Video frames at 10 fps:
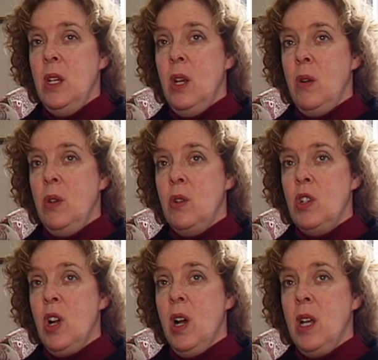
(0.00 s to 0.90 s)
your
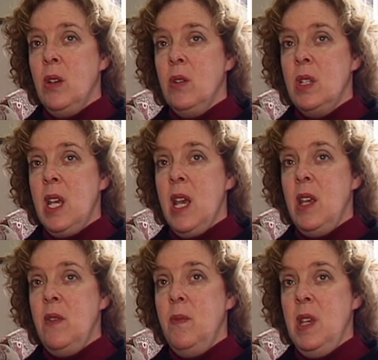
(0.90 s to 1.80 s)
child
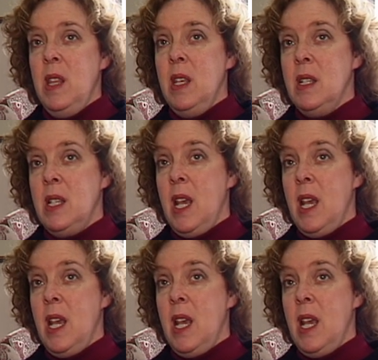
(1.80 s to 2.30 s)
gave me this